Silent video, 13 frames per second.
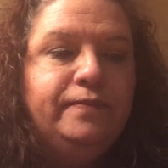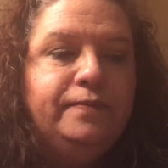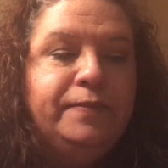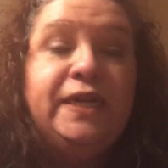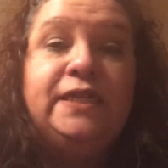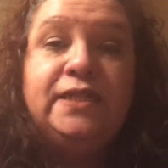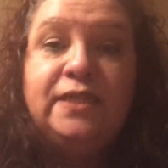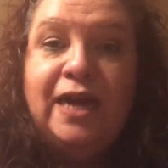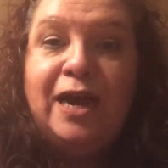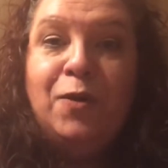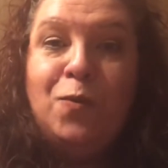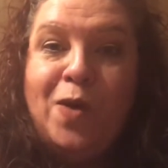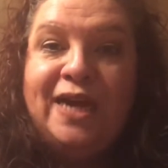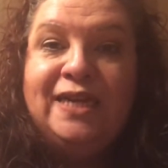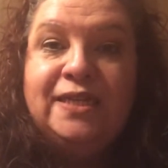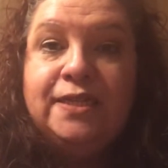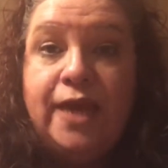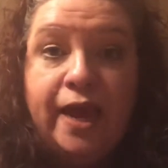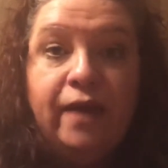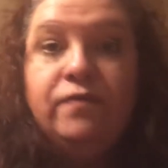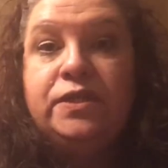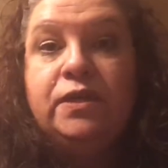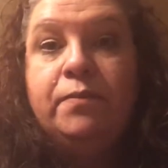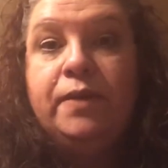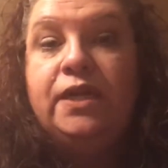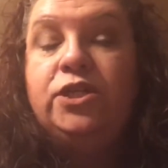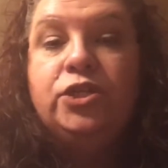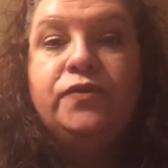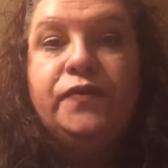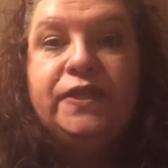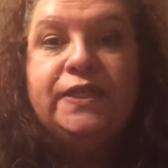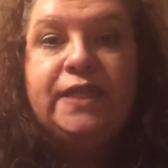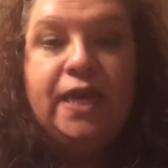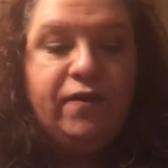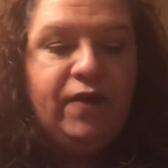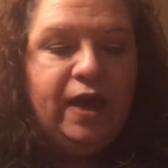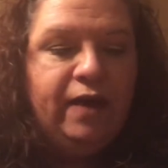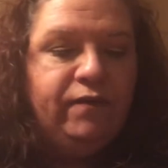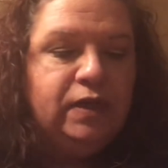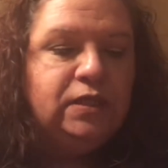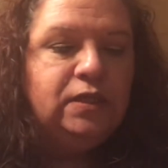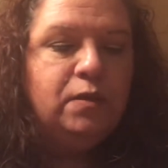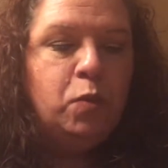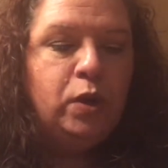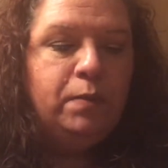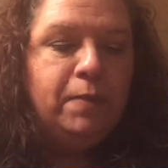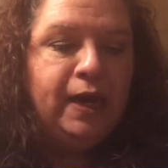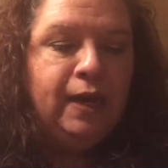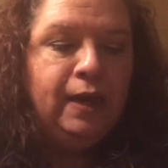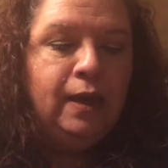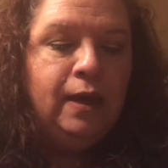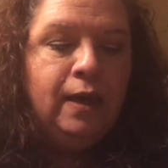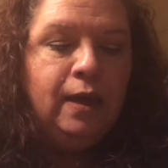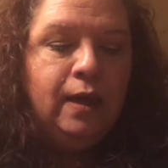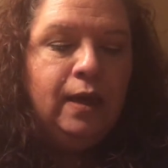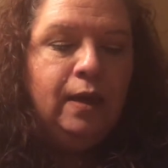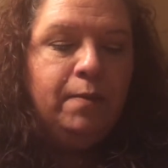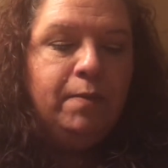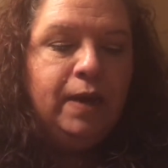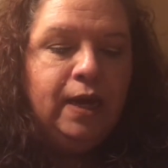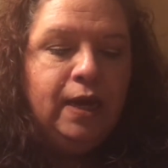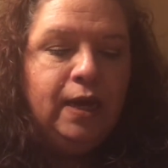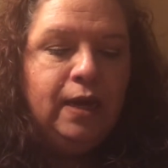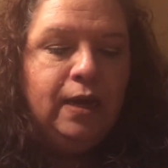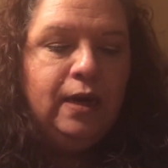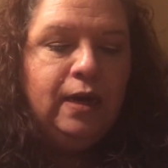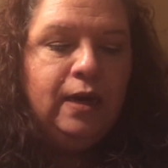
but it's not wise to have somebody just for the sake of having someone. My